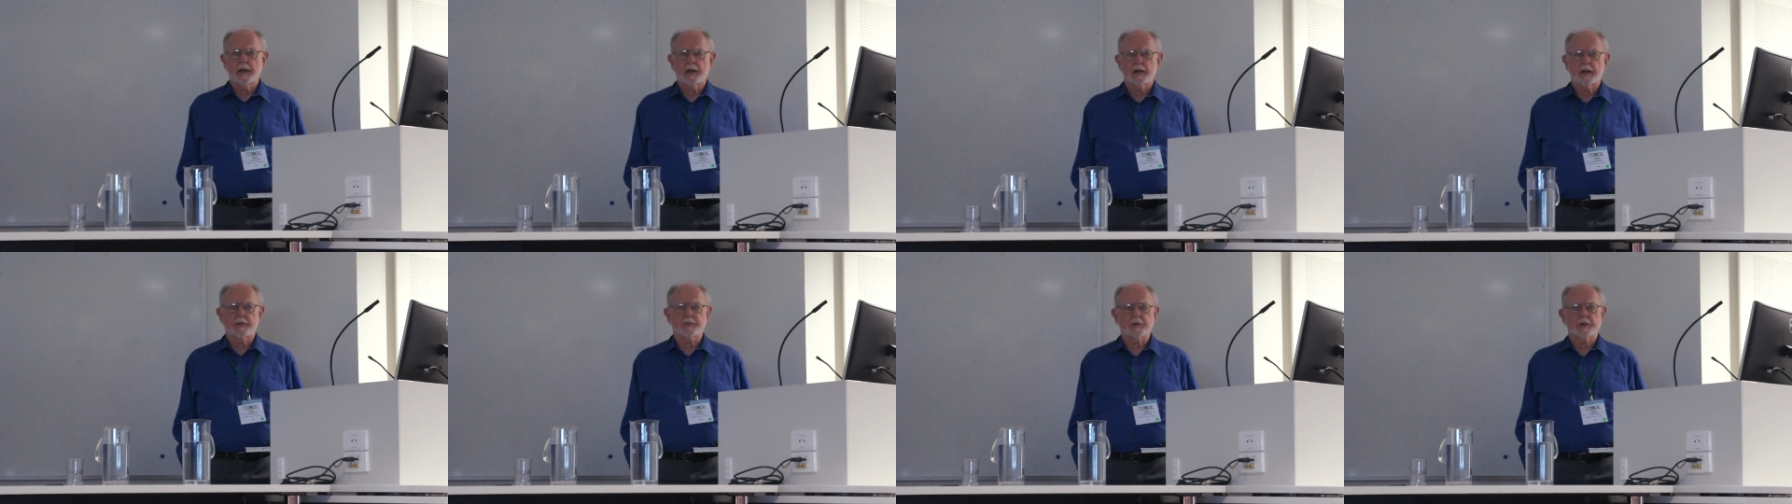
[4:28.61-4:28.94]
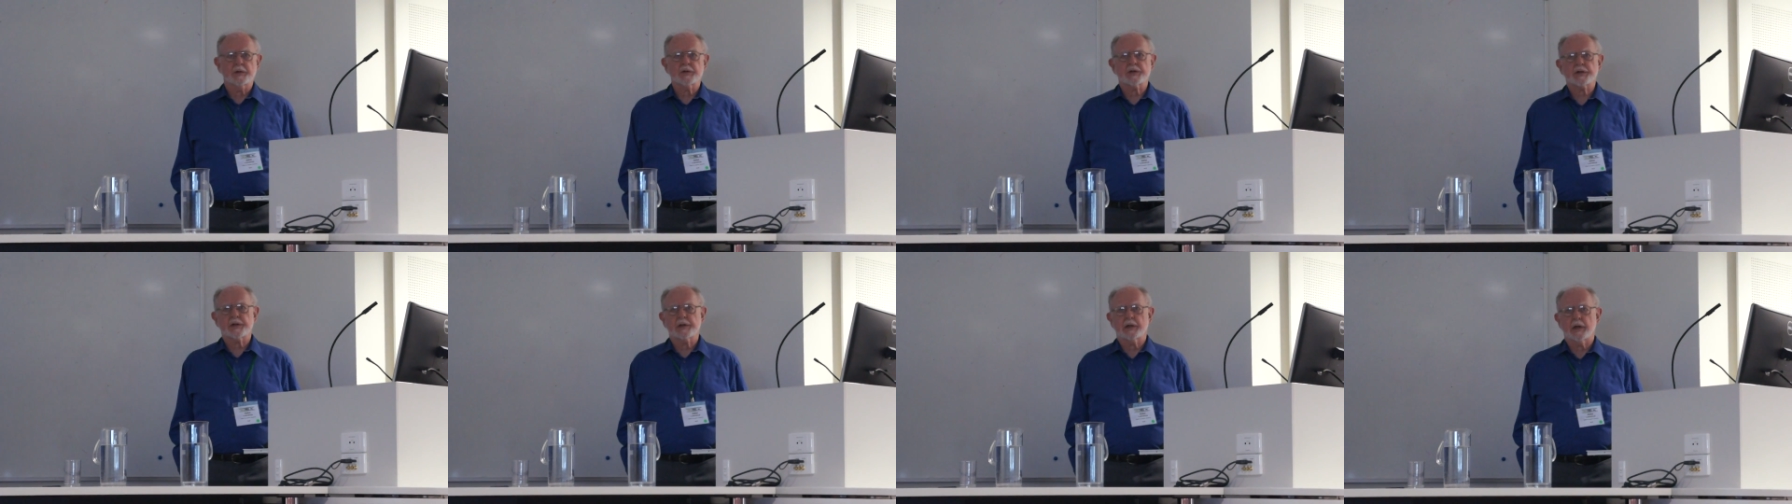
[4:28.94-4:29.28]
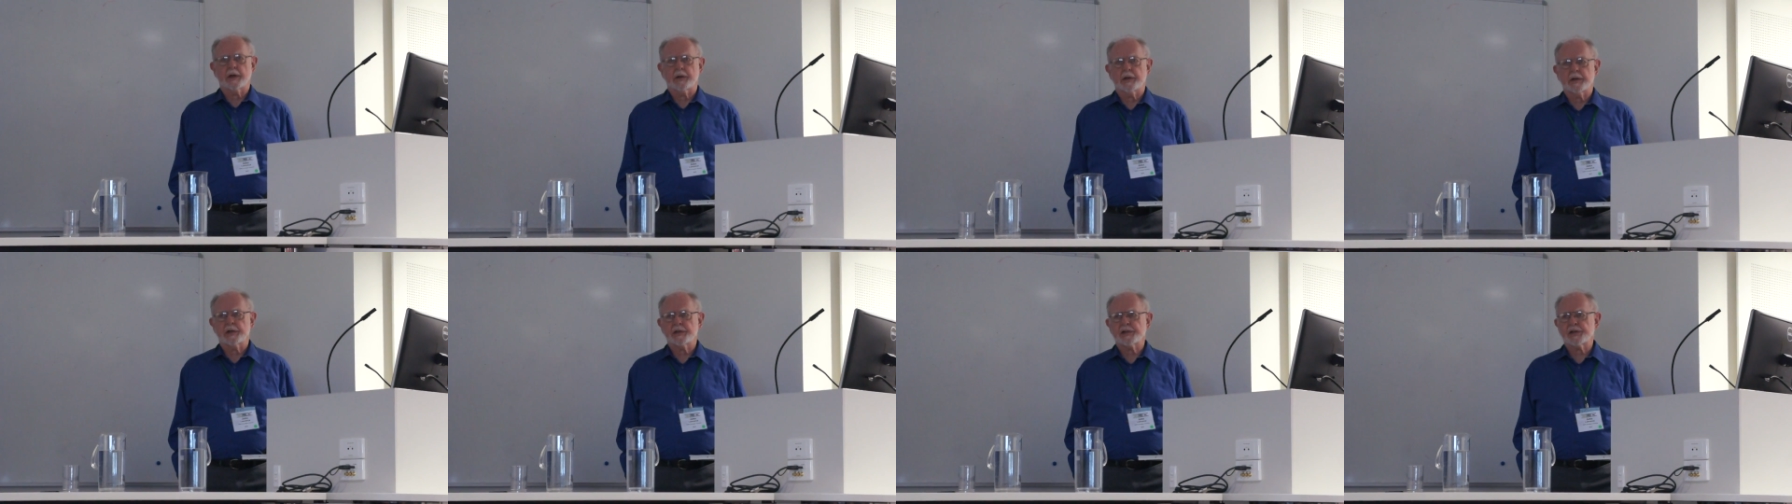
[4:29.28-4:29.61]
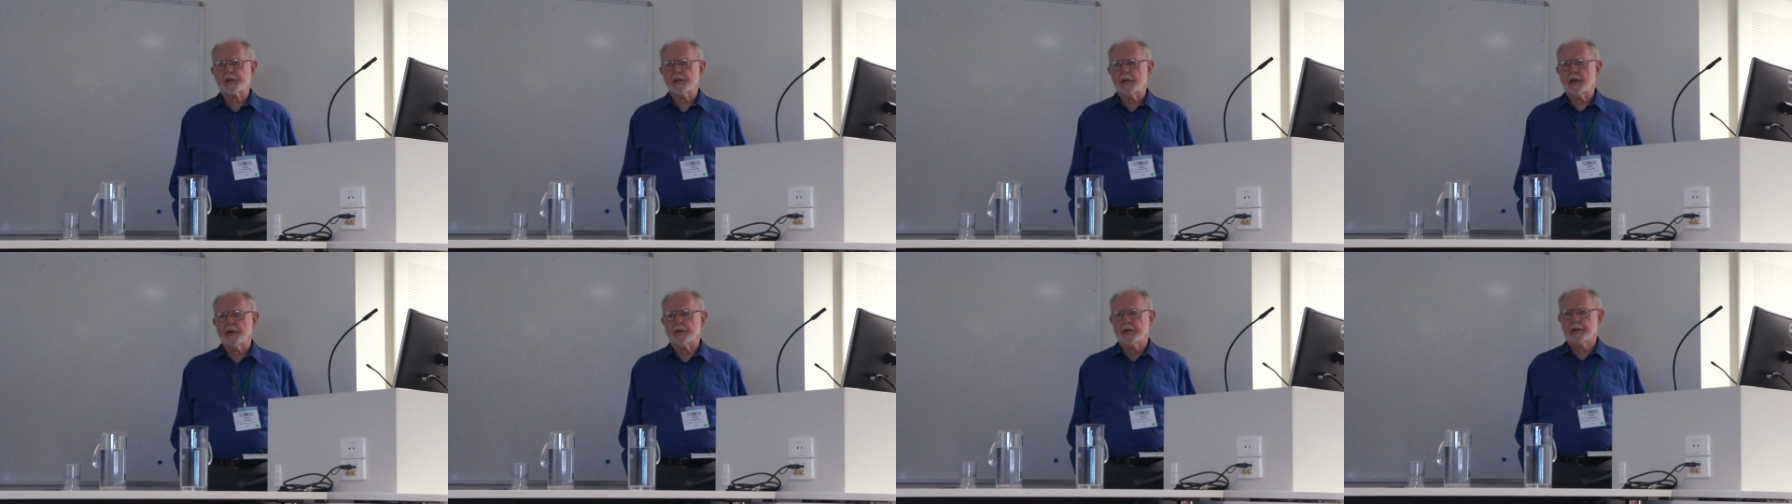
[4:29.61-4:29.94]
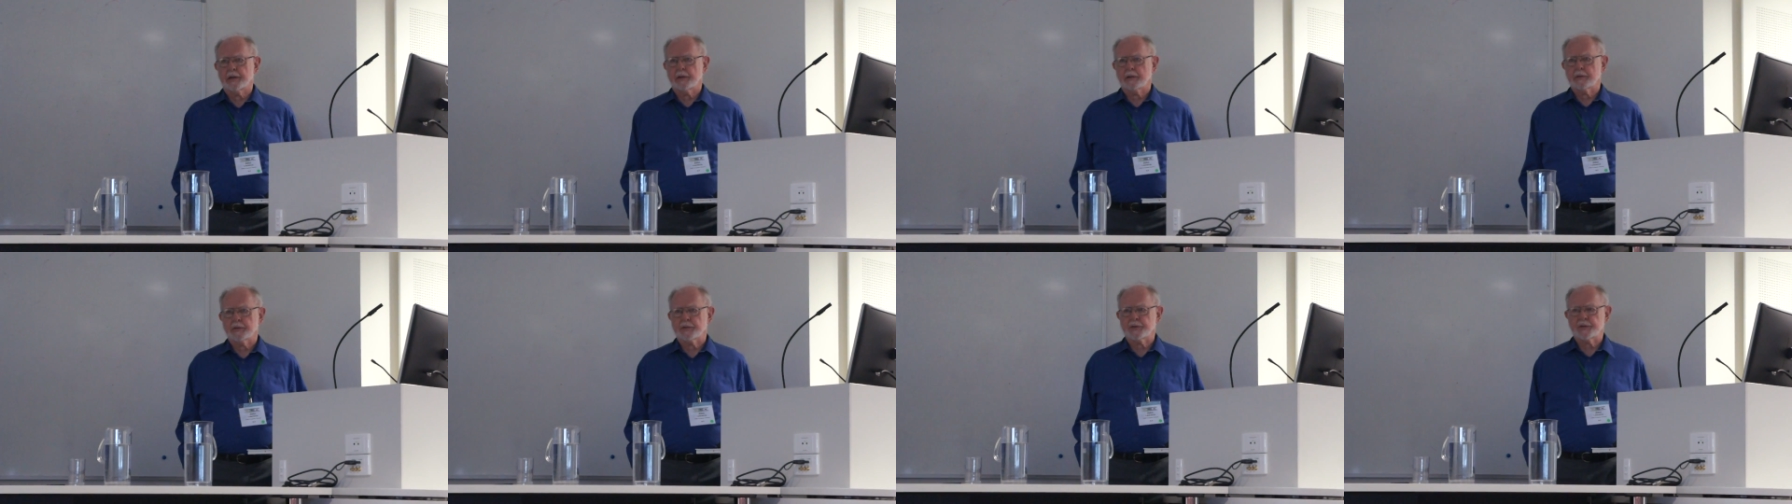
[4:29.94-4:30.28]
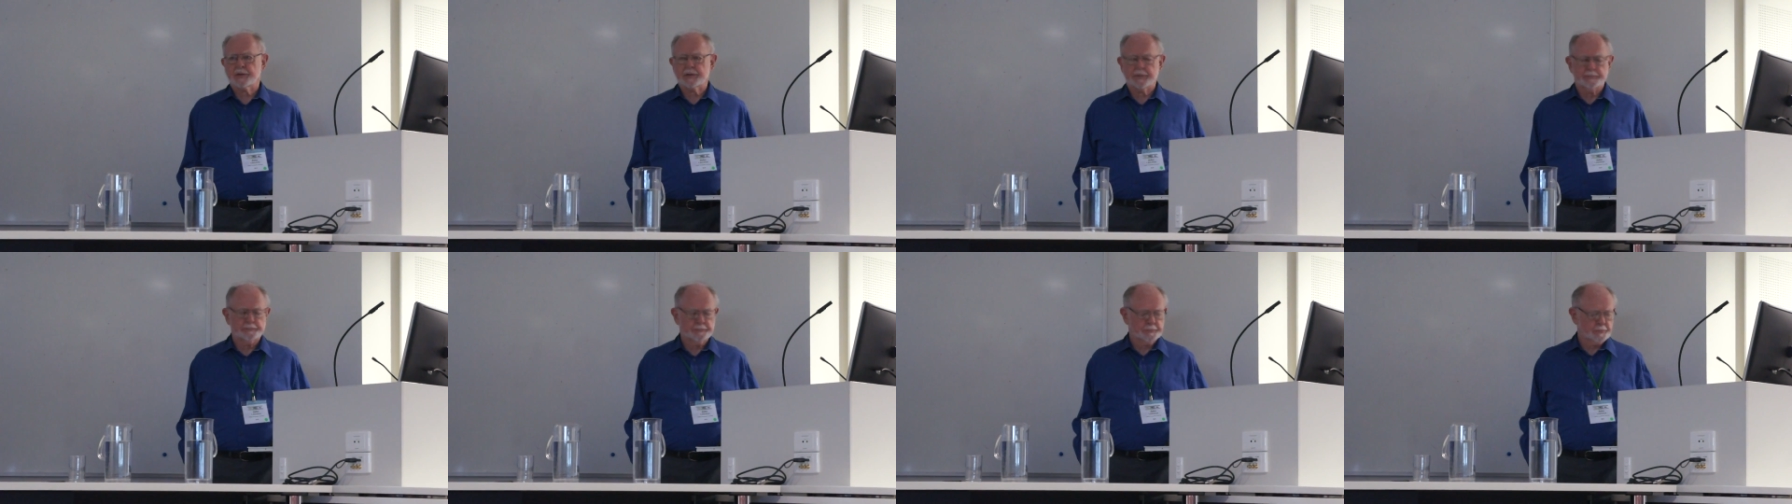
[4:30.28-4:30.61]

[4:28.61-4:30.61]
evolutionary scenarios.